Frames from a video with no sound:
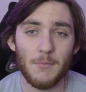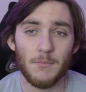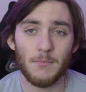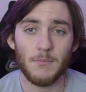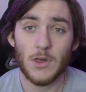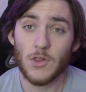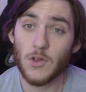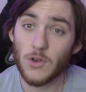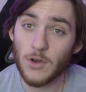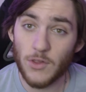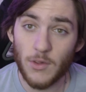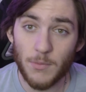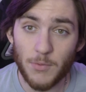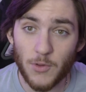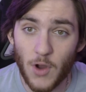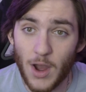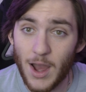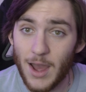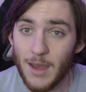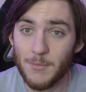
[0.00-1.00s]
Make sure to
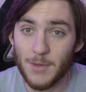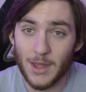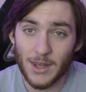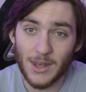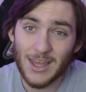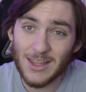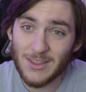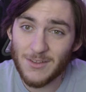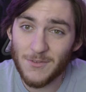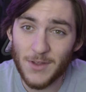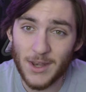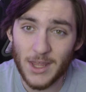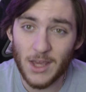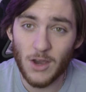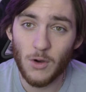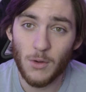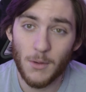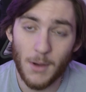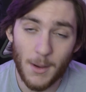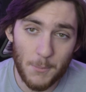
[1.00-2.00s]
subscribe and like the
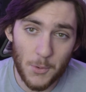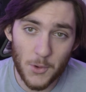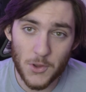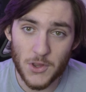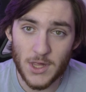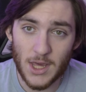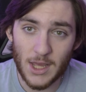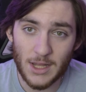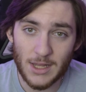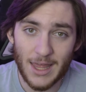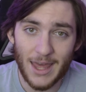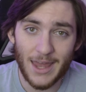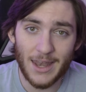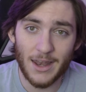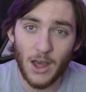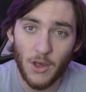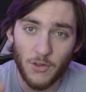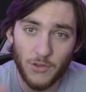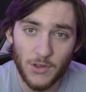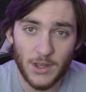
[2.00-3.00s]
video. Appreciate
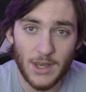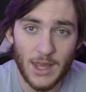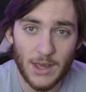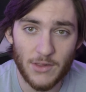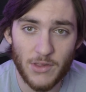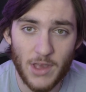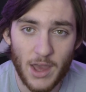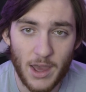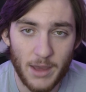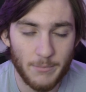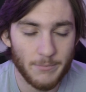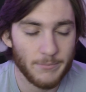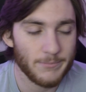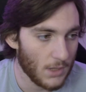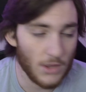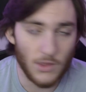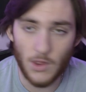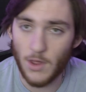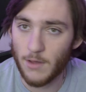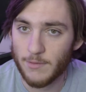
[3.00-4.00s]
that. I'll see you next time.
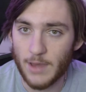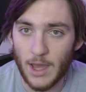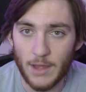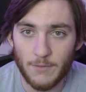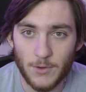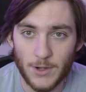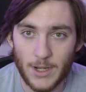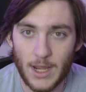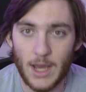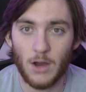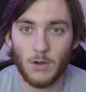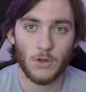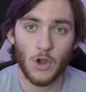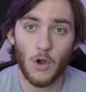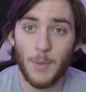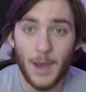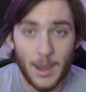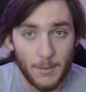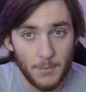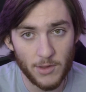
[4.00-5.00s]
That's all I've got for now.
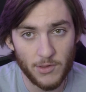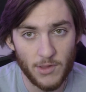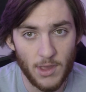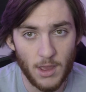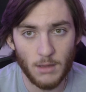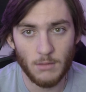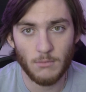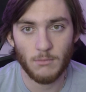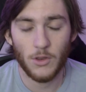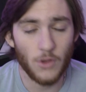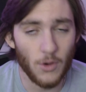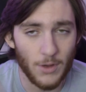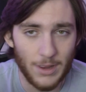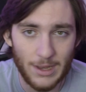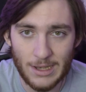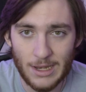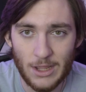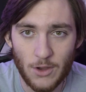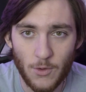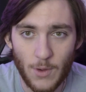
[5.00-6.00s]
Go buy a Mustang. Don't
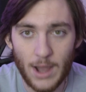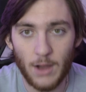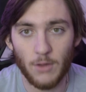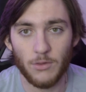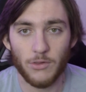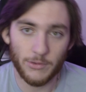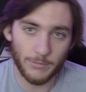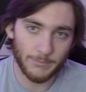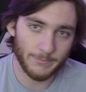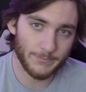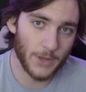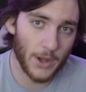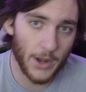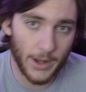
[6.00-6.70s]
hit any crowds. All